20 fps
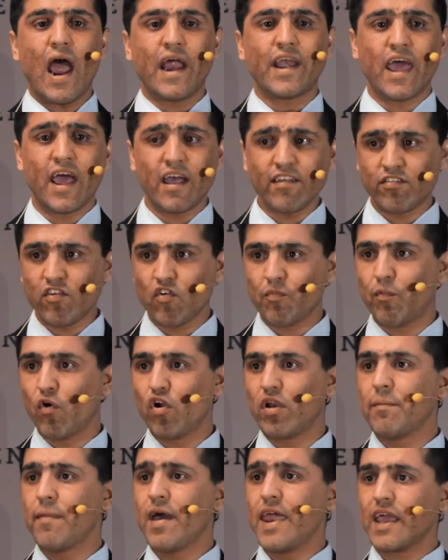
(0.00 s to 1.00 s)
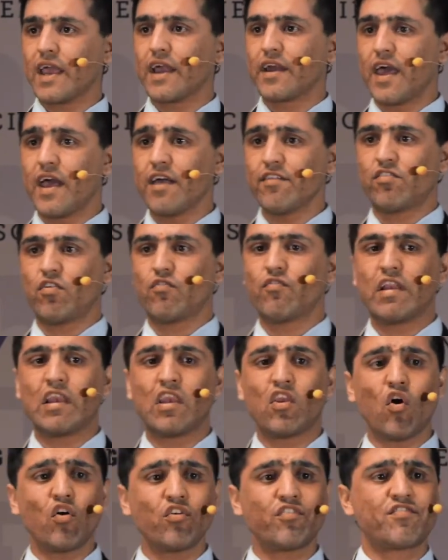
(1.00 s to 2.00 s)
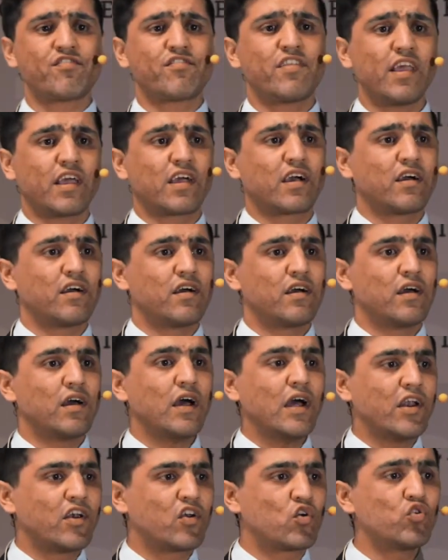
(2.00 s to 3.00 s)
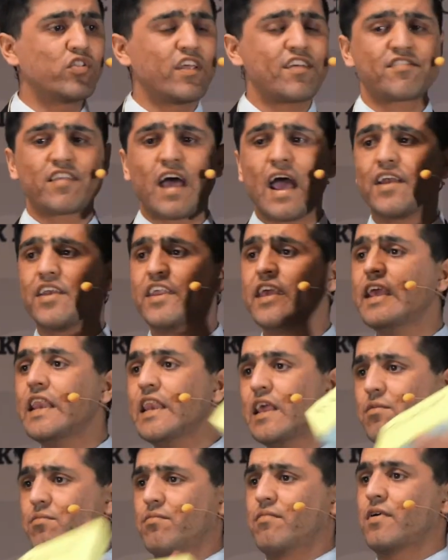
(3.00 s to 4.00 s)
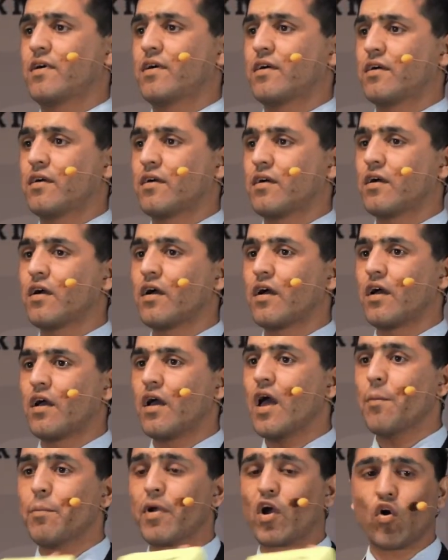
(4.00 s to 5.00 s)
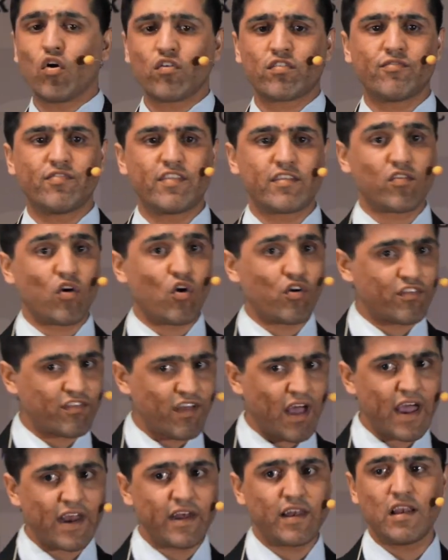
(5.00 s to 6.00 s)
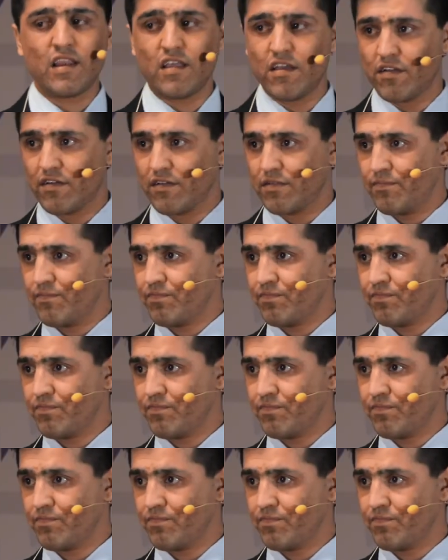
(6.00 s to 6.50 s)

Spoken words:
adhesive, polymeric adhesive, will not stick to this titanium because of this oxide layer.